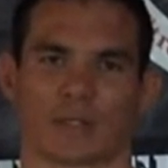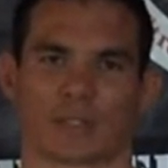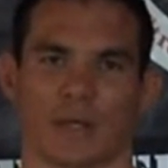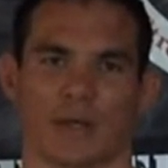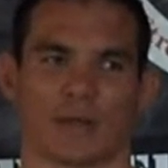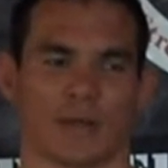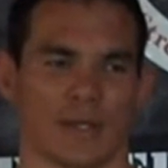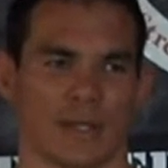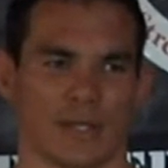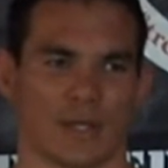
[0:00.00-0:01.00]
So,
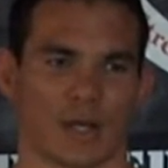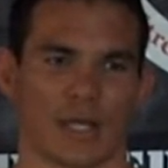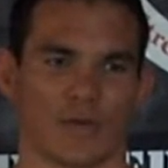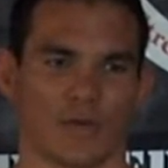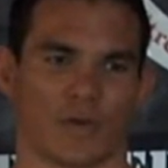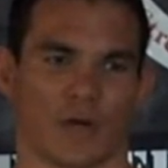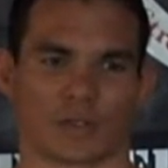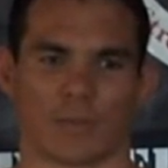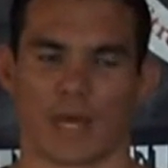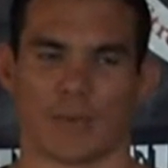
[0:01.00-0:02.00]
you know, even if I
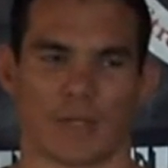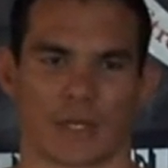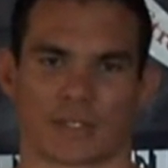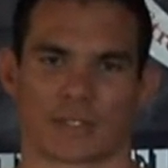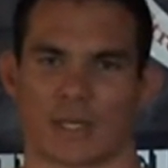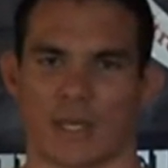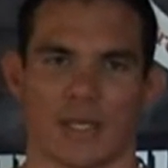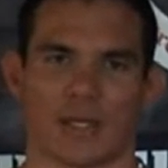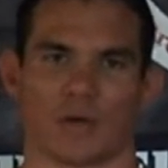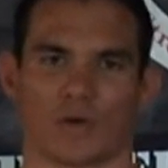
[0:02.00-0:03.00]
was maybe like a
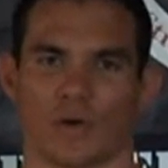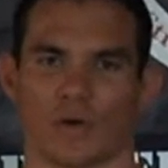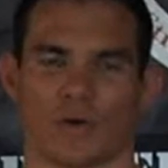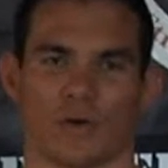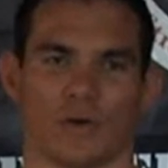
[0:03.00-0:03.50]
skier or,